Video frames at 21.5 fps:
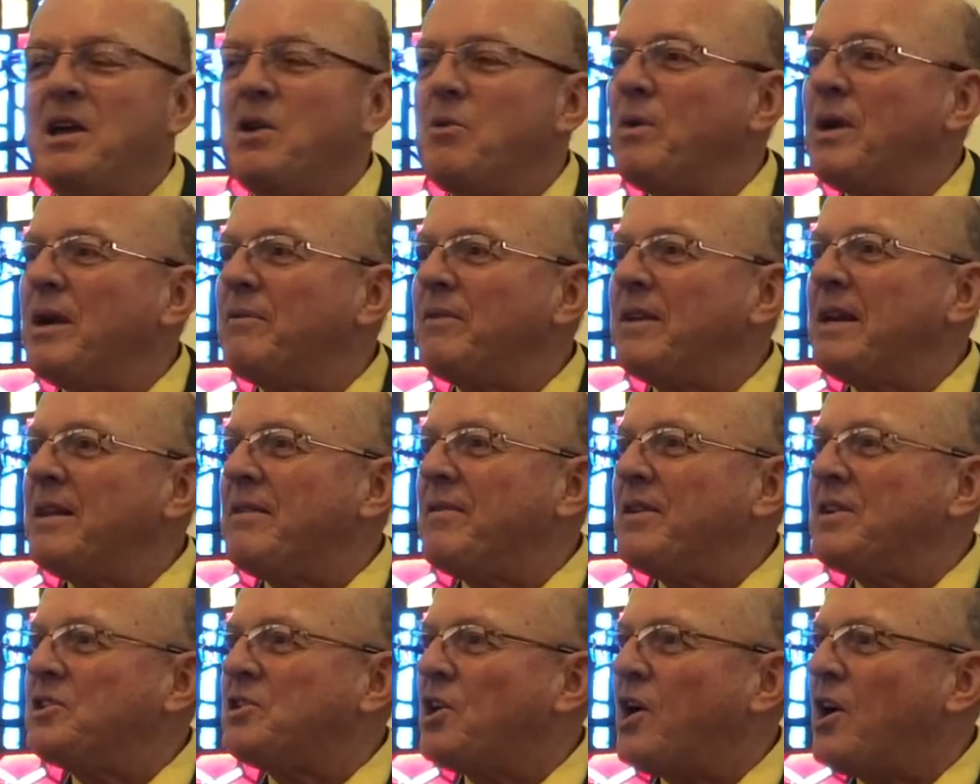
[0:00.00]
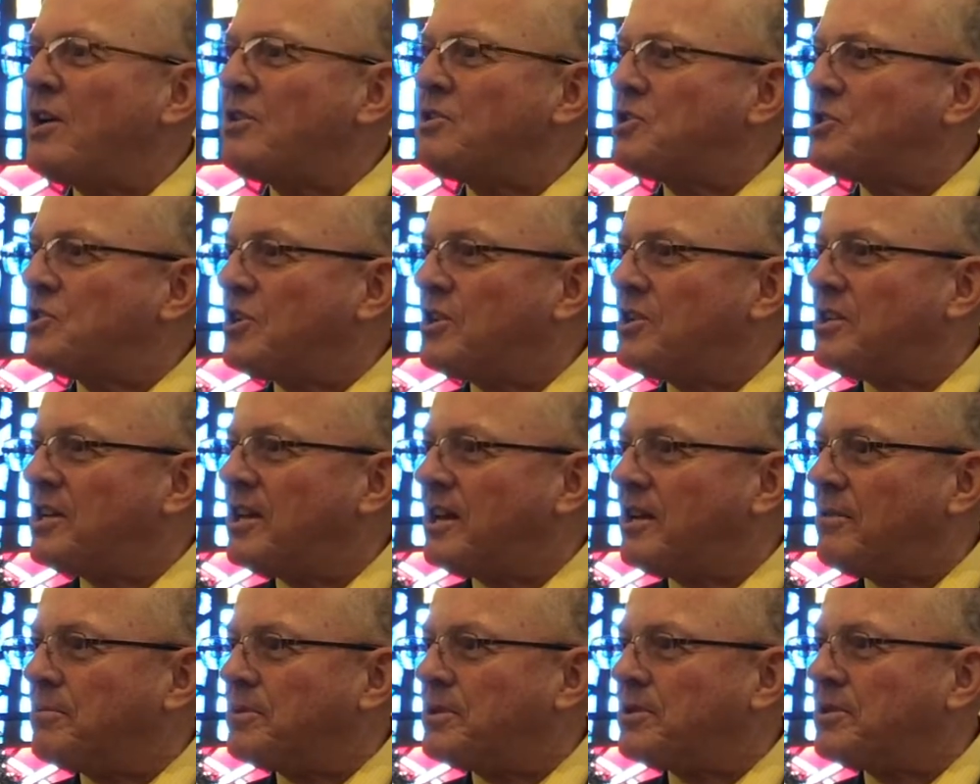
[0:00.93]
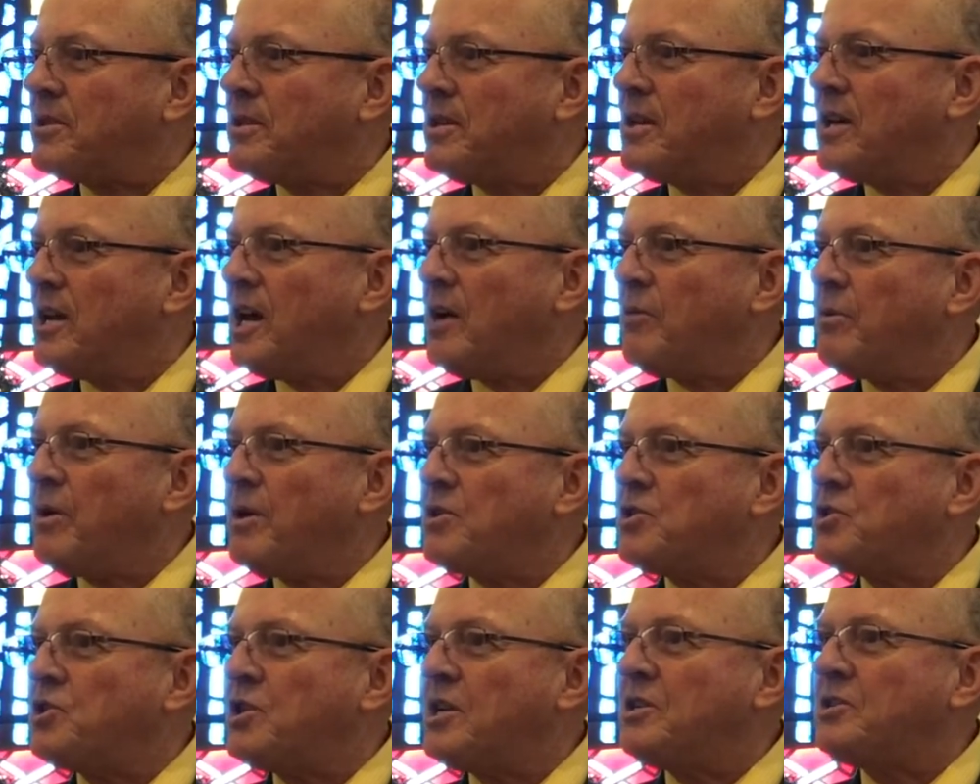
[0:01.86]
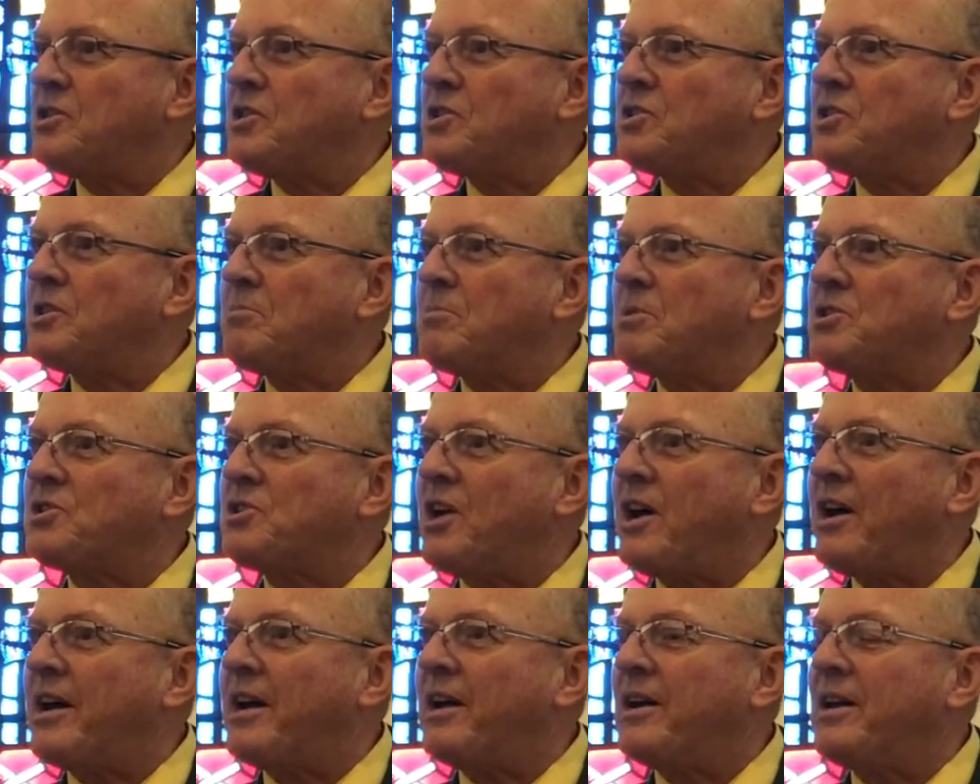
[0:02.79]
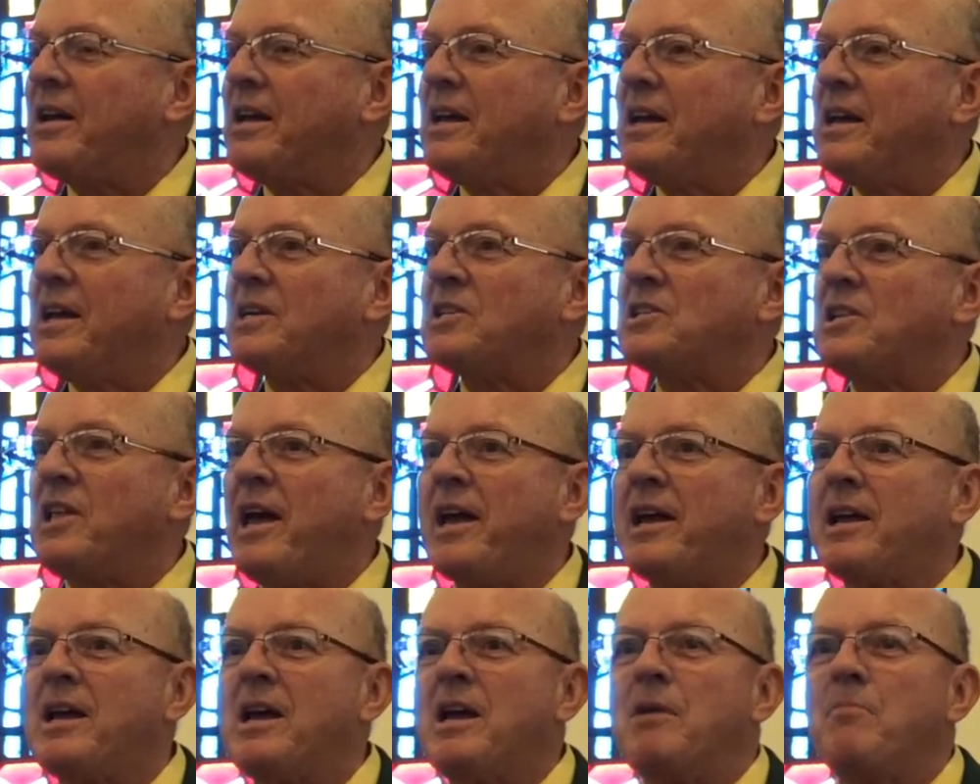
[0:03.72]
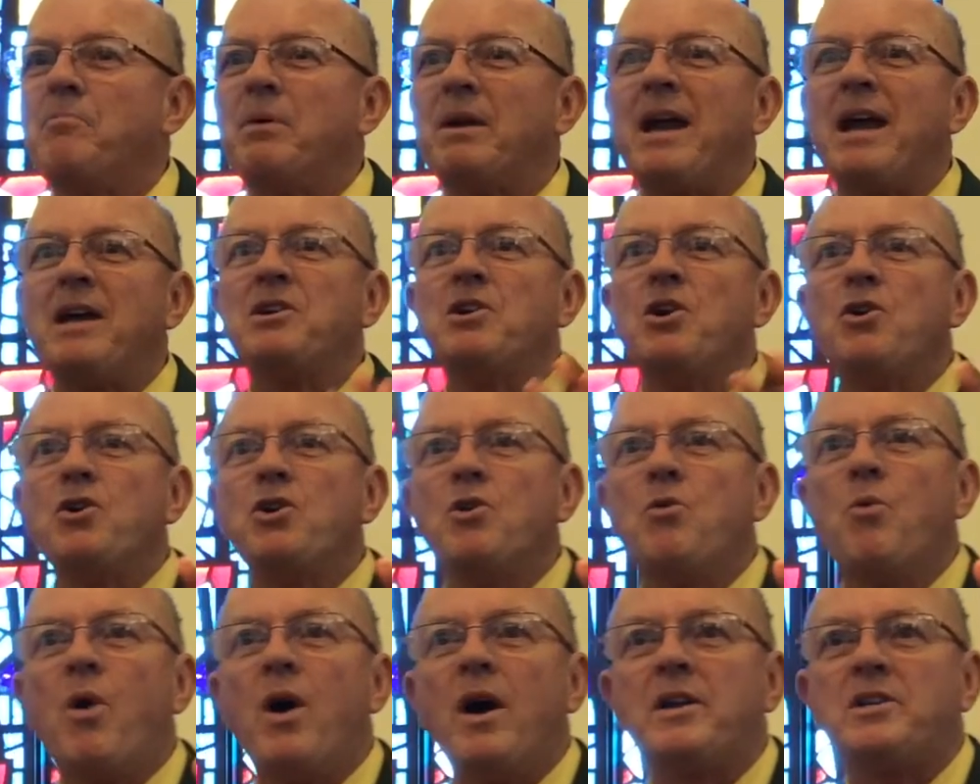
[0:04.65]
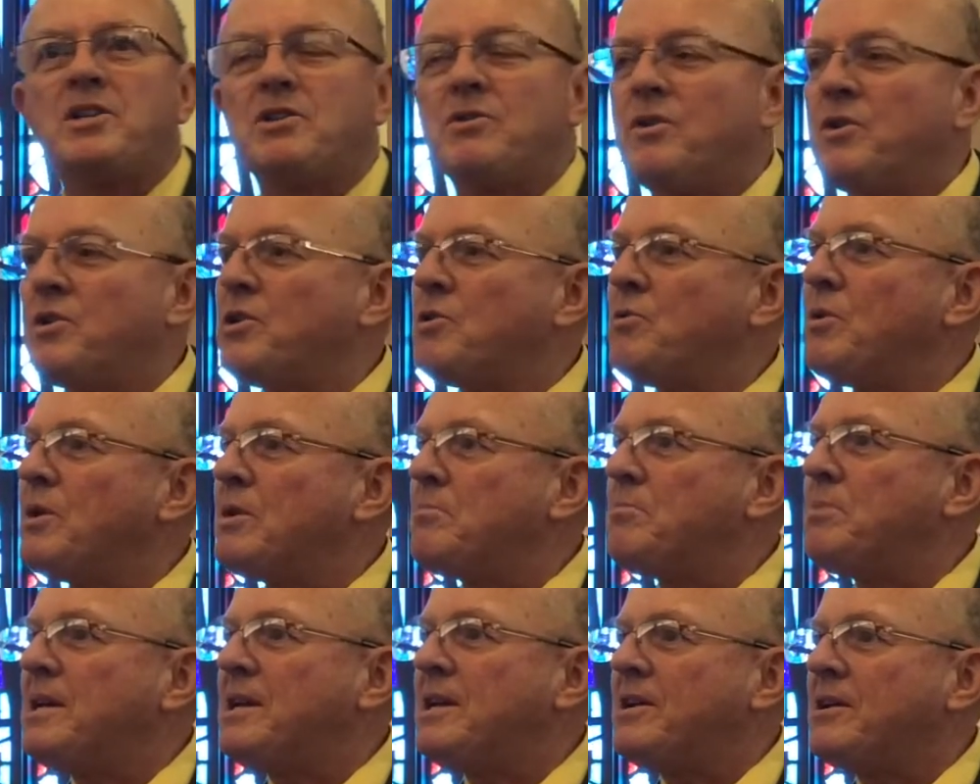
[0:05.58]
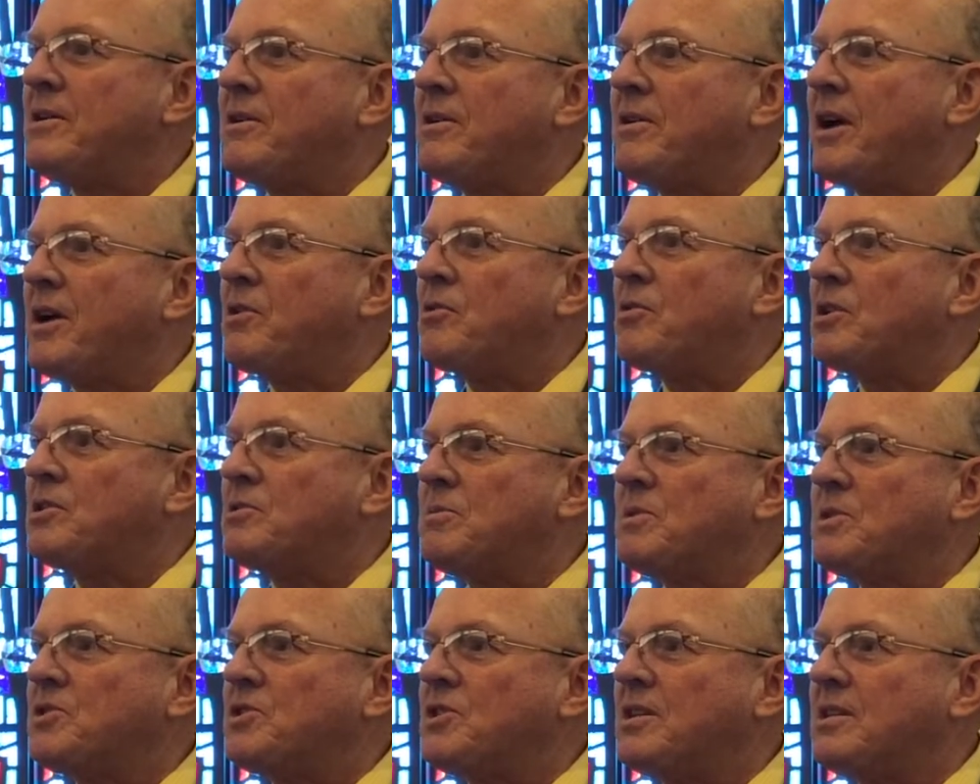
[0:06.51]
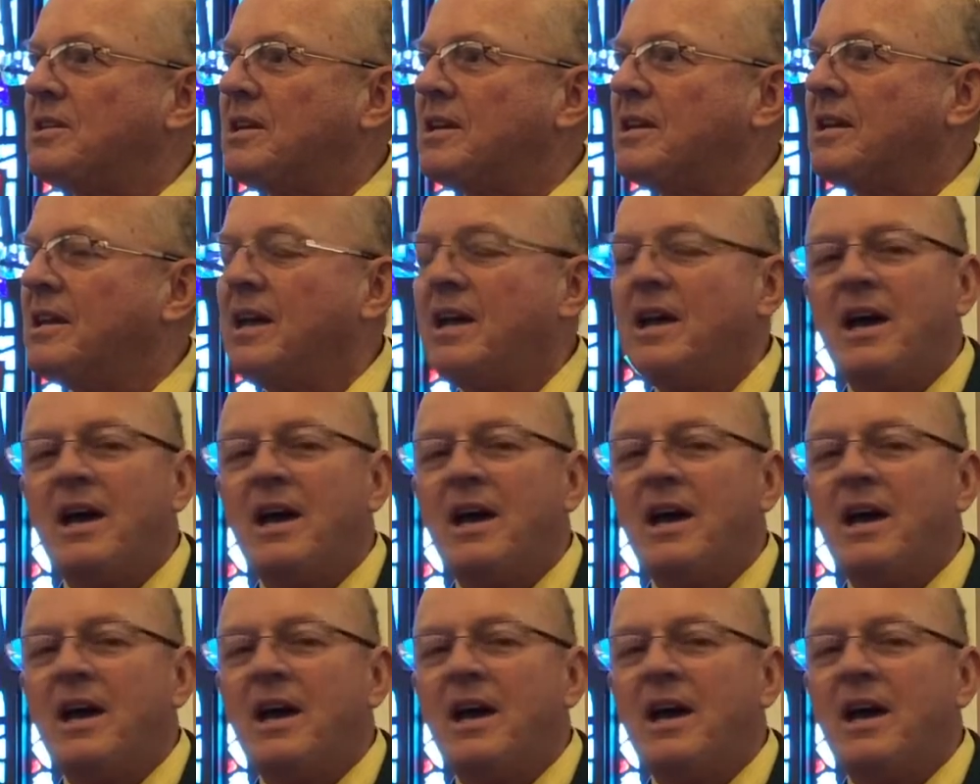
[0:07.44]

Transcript: We haven't even touched the depths of what Jesus the Messiah is like. But I know you want to, or you wouldn't be here on Christmas Sunday.